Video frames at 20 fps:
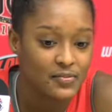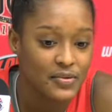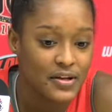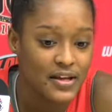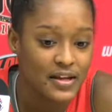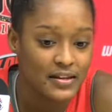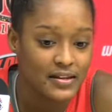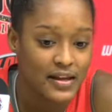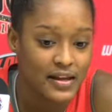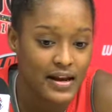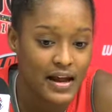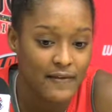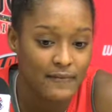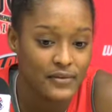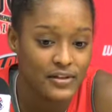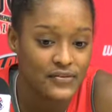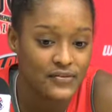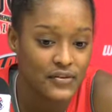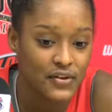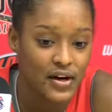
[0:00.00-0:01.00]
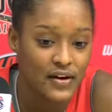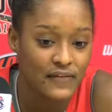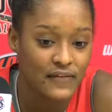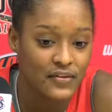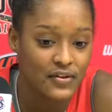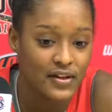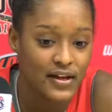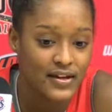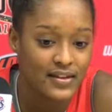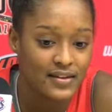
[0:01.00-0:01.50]
being in that atmosphere, I
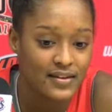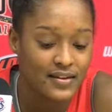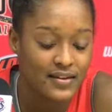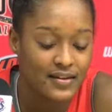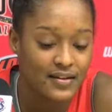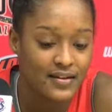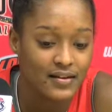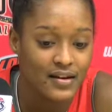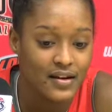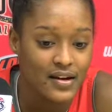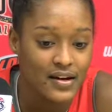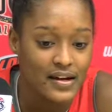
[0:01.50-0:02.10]
feel like the